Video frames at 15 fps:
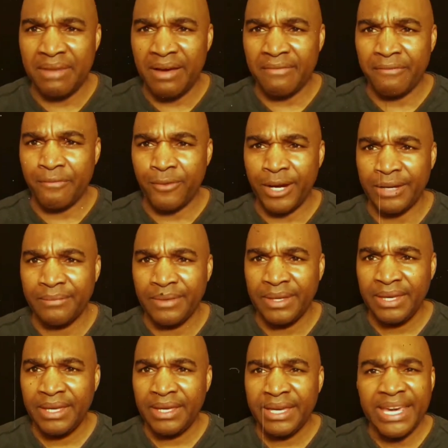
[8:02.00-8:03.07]
my friend.
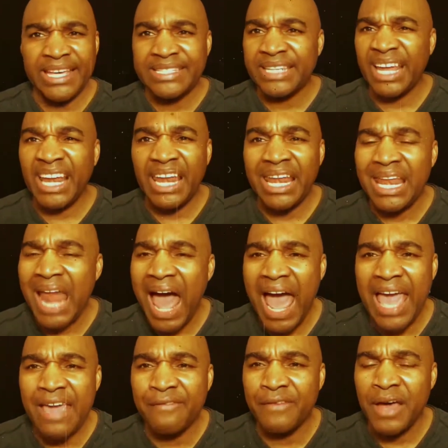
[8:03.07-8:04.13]
It's
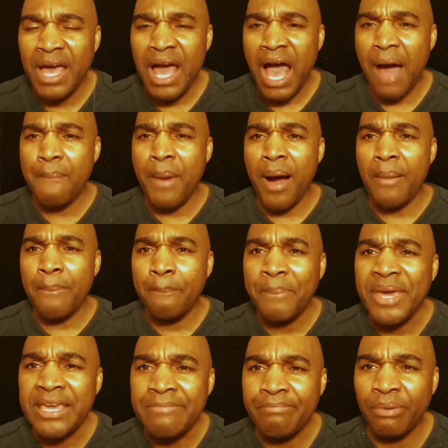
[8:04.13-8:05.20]
alive among
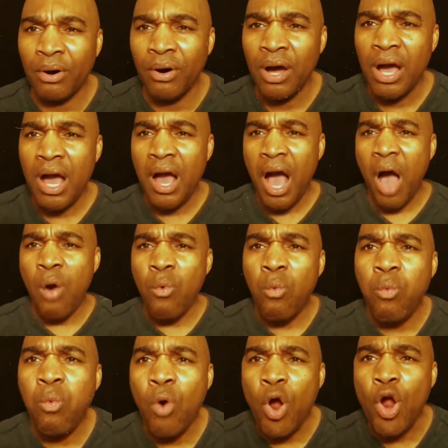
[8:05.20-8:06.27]
people. A
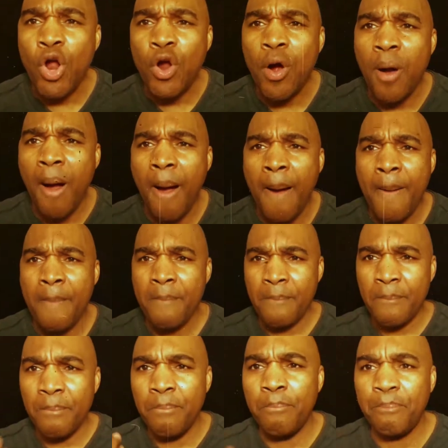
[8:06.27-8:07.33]
world
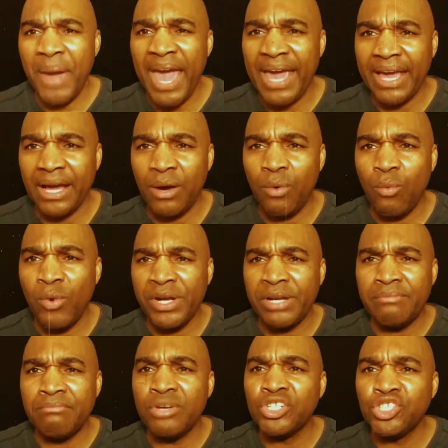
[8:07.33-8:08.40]
bank where
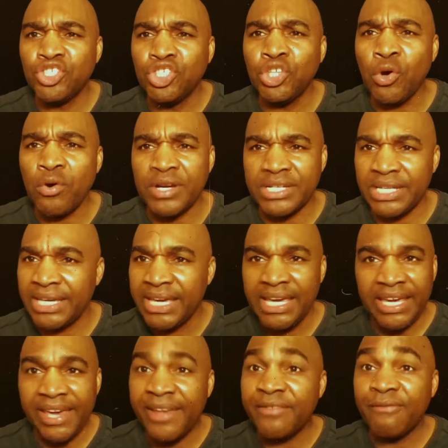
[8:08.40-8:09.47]
the majority
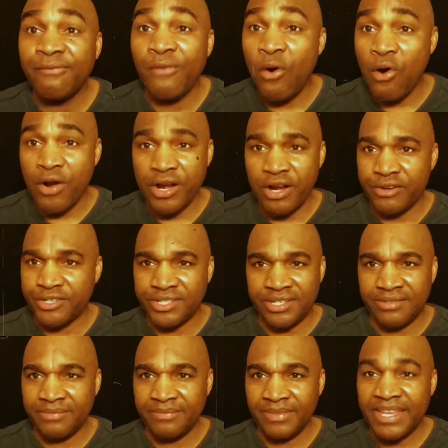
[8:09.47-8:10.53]
is
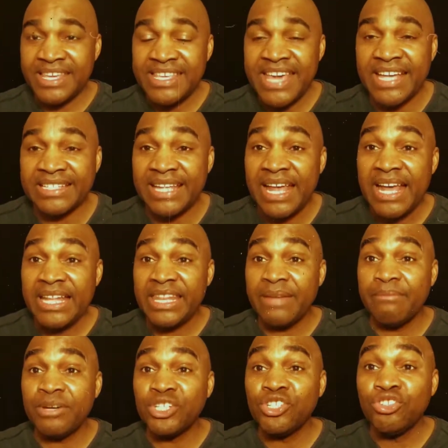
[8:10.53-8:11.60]
foreigners. Yes, the
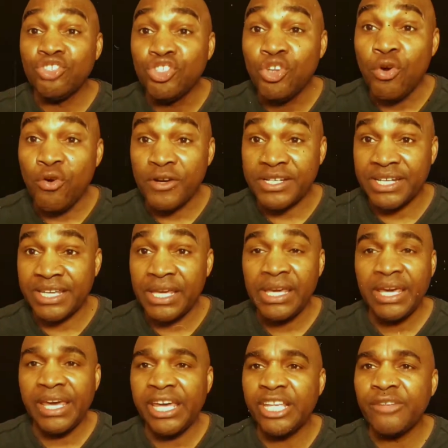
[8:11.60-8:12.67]
majority
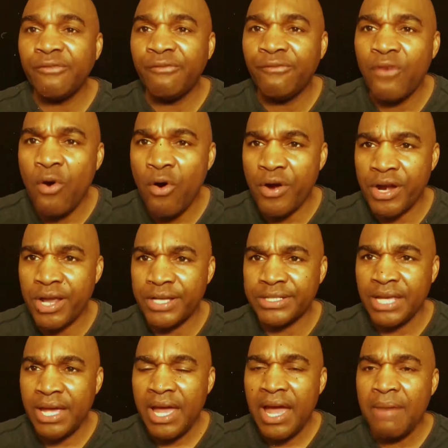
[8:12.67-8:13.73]
is
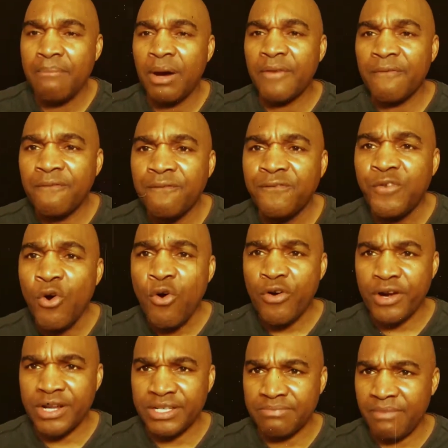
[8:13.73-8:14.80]
foreigners. But
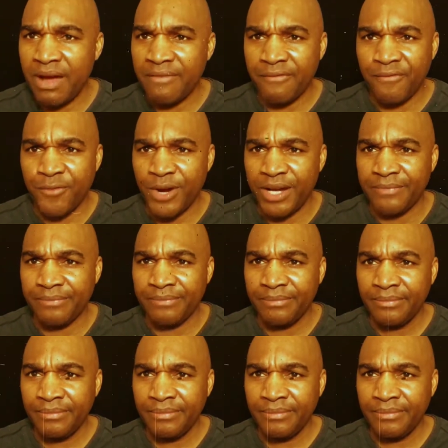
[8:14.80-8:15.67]
foreigners, my friend,